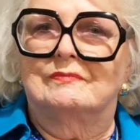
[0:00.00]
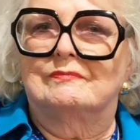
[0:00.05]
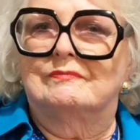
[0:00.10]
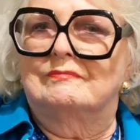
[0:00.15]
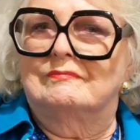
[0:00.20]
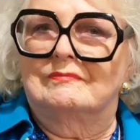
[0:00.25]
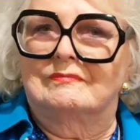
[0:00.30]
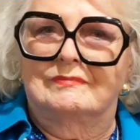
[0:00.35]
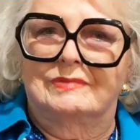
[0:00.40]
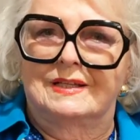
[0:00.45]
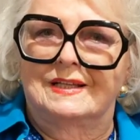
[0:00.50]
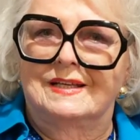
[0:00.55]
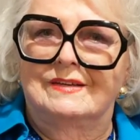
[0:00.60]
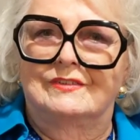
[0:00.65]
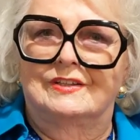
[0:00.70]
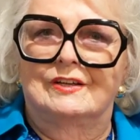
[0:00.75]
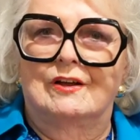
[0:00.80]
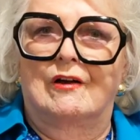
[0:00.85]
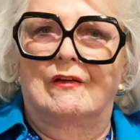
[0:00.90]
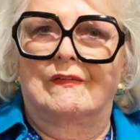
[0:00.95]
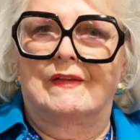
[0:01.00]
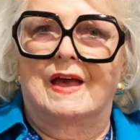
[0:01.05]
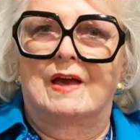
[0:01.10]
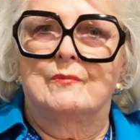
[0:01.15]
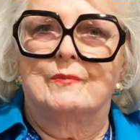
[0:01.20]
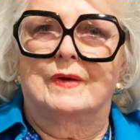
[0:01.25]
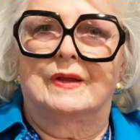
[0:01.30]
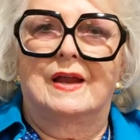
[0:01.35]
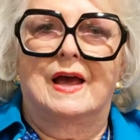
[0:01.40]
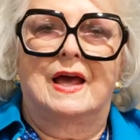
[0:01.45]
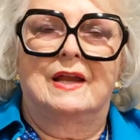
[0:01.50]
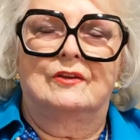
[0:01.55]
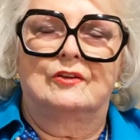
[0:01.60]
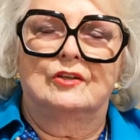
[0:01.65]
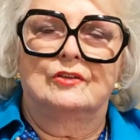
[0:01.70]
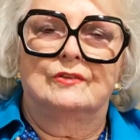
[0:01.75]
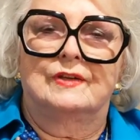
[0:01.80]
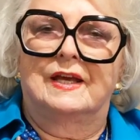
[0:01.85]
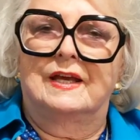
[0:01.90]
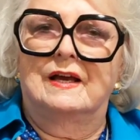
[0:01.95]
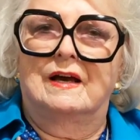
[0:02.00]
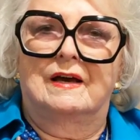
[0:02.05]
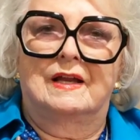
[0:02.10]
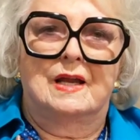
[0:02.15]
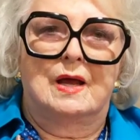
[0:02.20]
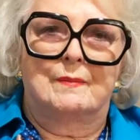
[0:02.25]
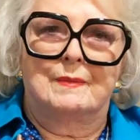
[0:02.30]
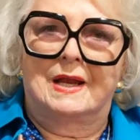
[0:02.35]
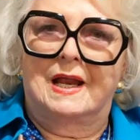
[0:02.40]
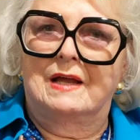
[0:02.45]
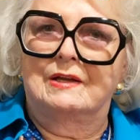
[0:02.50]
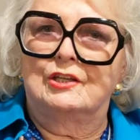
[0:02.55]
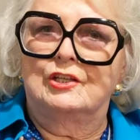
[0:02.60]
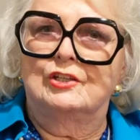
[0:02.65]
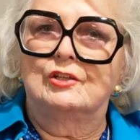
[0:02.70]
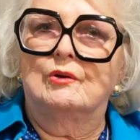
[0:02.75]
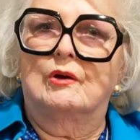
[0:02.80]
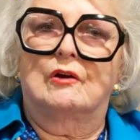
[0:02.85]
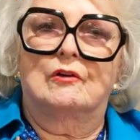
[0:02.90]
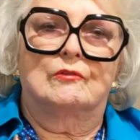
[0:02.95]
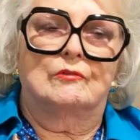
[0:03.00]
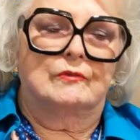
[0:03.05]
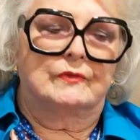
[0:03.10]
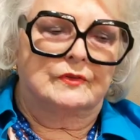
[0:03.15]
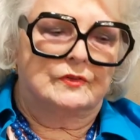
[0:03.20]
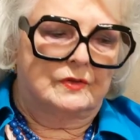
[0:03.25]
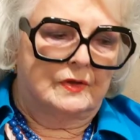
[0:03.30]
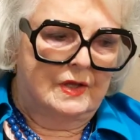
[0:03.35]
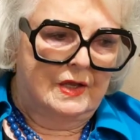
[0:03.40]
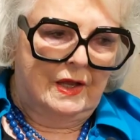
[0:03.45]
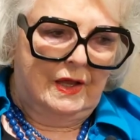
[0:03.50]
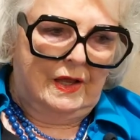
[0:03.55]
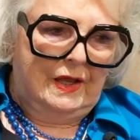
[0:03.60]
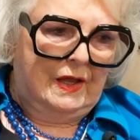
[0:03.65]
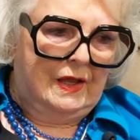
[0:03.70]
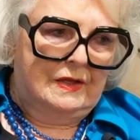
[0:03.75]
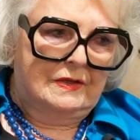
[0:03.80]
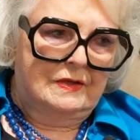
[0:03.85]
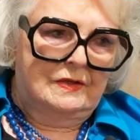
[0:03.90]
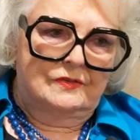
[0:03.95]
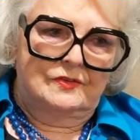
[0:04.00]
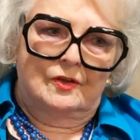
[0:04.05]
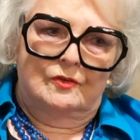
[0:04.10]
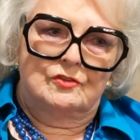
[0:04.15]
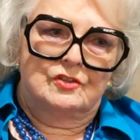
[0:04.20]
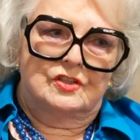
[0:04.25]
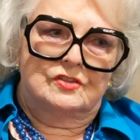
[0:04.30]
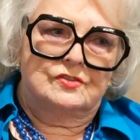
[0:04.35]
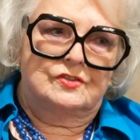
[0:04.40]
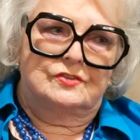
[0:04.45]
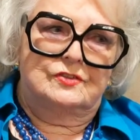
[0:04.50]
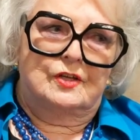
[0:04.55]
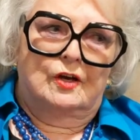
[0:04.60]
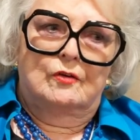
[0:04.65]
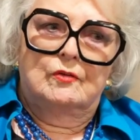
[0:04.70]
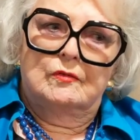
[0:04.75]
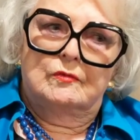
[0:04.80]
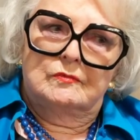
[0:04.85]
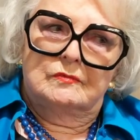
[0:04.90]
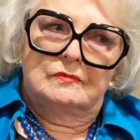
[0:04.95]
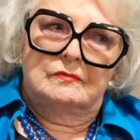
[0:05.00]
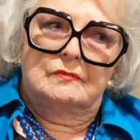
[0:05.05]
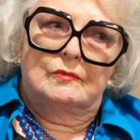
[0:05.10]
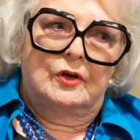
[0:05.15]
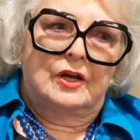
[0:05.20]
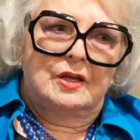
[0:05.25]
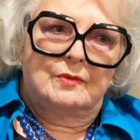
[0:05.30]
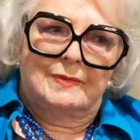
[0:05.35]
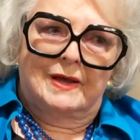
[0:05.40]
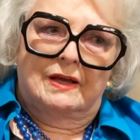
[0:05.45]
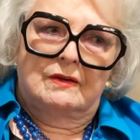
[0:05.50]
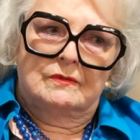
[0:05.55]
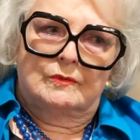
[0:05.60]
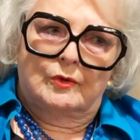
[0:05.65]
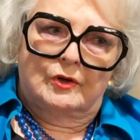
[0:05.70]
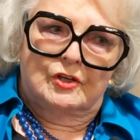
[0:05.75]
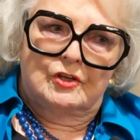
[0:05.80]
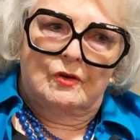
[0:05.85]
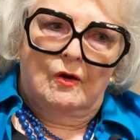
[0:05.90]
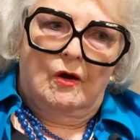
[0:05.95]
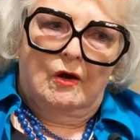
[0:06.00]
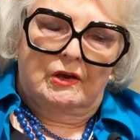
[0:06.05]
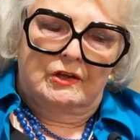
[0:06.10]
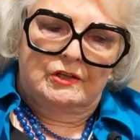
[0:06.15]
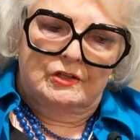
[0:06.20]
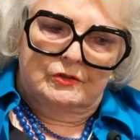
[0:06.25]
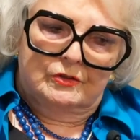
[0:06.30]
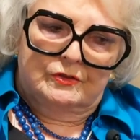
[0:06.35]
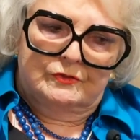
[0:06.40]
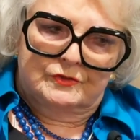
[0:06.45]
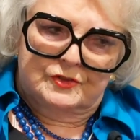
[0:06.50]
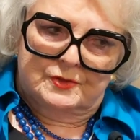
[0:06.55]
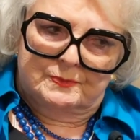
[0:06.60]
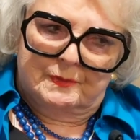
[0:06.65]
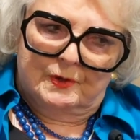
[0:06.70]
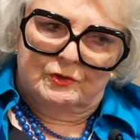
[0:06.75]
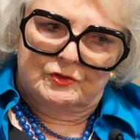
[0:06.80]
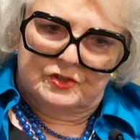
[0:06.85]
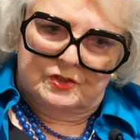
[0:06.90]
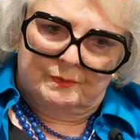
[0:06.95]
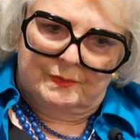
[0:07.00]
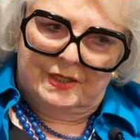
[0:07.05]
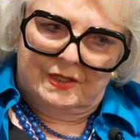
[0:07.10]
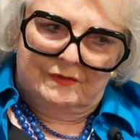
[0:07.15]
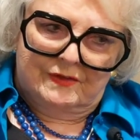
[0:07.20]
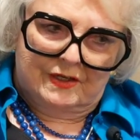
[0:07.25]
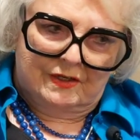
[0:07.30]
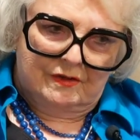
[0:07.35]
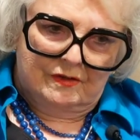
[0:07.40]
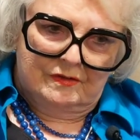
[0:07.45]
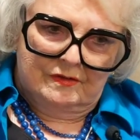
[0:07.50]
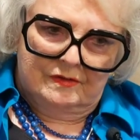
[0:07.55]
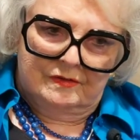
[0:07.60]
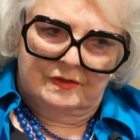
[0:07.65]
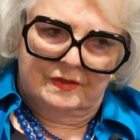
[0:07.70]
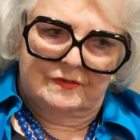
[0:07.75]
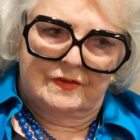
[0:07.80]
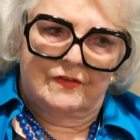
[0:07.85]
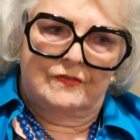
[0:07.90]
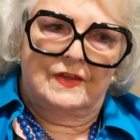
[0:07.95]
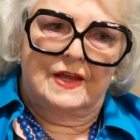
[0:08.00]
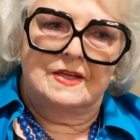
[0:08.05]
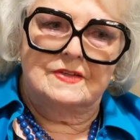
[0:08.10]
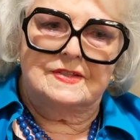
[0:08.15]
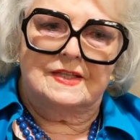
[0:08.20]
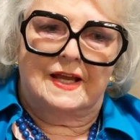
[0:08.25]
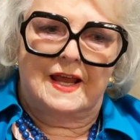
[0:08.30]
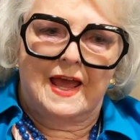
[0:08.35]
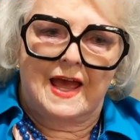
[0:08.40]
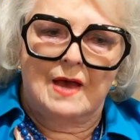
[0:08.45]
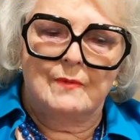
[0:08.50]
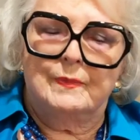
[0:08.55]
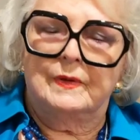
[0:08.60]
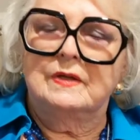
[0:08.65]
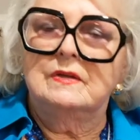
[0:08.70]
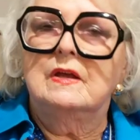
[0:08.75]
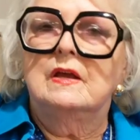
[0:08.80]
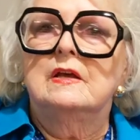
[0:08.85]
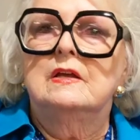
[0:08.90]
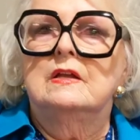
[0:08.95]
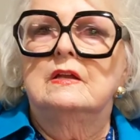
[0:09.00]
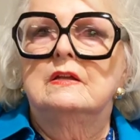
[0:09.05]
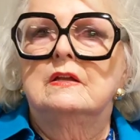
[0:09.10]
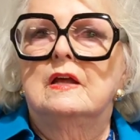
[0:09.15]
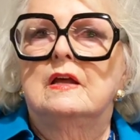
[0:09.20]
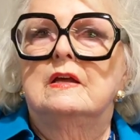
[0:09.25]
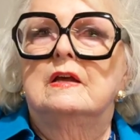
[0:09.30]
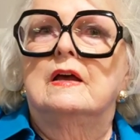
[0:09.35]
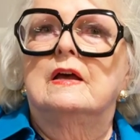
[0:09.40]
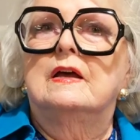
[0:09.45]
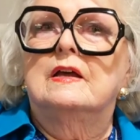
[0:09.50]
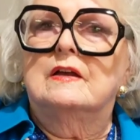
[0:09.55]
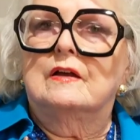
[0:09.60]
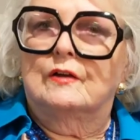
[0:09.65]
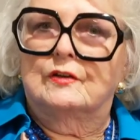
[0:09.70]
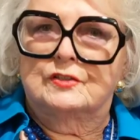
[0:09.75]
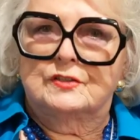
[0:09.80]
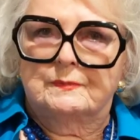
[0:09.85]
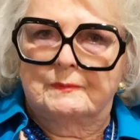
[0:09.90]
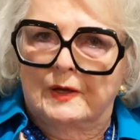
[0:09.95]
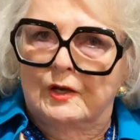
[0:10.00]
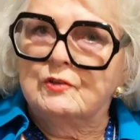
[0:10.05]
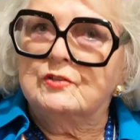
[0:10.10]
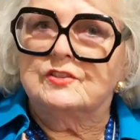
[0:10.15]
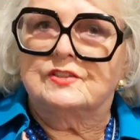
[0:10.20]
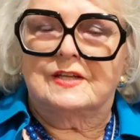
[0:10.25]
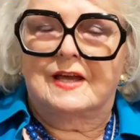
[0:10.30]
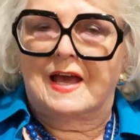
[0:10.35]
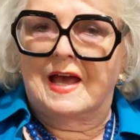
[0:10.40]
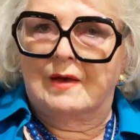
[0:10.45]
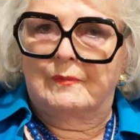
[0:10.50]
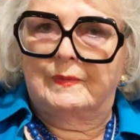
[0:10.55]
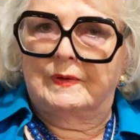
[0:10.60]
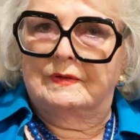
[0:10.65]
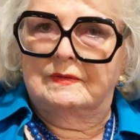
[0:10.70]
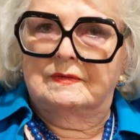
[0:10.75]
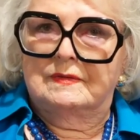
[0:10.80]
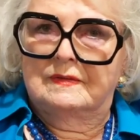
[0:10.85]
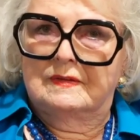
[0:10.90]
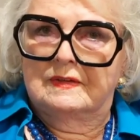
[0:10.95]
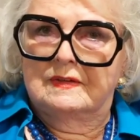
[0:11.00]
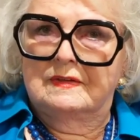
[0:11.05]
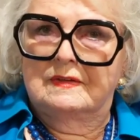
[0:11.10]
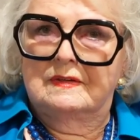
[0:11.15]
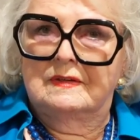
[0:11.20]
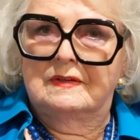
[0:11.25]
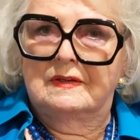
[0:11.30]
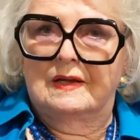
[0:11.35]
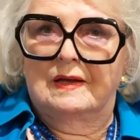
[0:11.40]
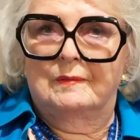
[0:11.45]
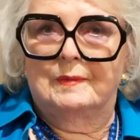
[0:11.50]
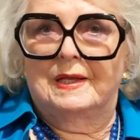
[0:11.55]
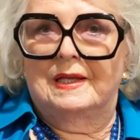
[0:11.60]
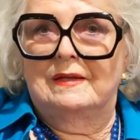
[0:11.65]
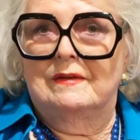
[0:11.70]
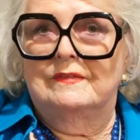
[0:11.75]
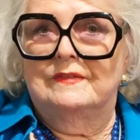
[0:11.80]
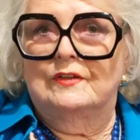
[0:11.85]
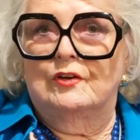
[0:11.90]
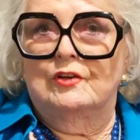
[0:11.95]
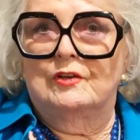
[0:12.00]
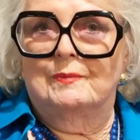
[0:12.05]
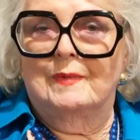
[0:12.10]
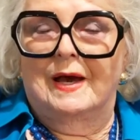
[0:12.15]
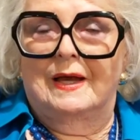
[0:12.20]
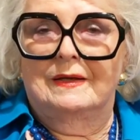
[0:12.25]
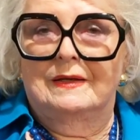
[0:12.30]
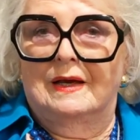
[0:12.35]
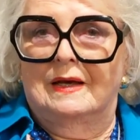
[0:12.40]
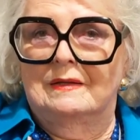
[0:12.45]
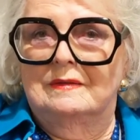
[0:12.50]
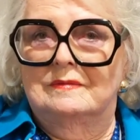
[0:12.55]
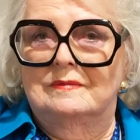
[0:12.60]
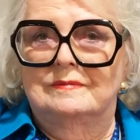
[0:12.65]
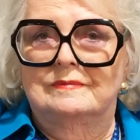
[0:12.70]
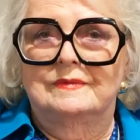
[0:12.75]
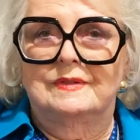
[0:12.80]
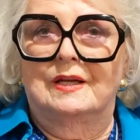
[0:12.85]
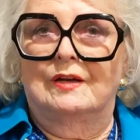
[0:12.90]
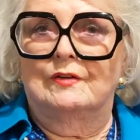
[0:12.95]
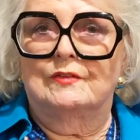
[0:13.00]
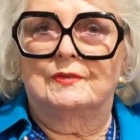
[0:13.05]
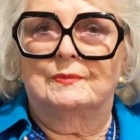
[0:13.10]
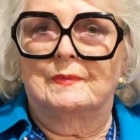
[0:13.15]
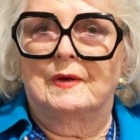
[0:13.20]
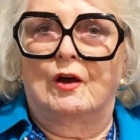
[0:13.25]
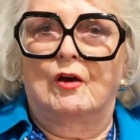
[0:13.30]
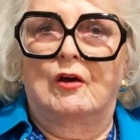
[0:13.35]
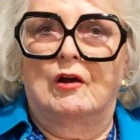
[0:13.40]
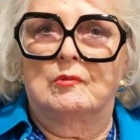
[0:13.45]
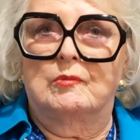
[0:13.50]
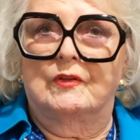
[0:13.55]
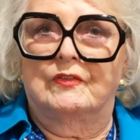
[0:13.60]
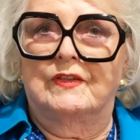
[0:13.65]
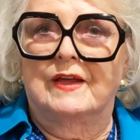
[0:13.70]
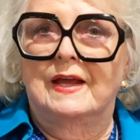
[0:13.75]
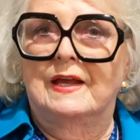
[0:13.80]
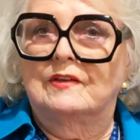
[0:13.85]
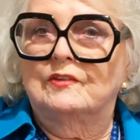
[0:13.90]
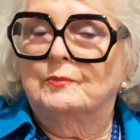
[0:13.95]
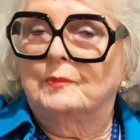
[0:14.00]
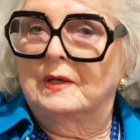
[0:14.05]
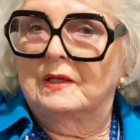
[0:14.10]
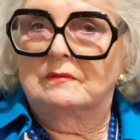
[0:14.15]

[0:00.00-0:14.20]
believe in all that, but I do now, and so just don't worry about where you are. You're supposed to be there, and the things that happen are supposed to happen. I mean, even though you might not, it's horrible things, but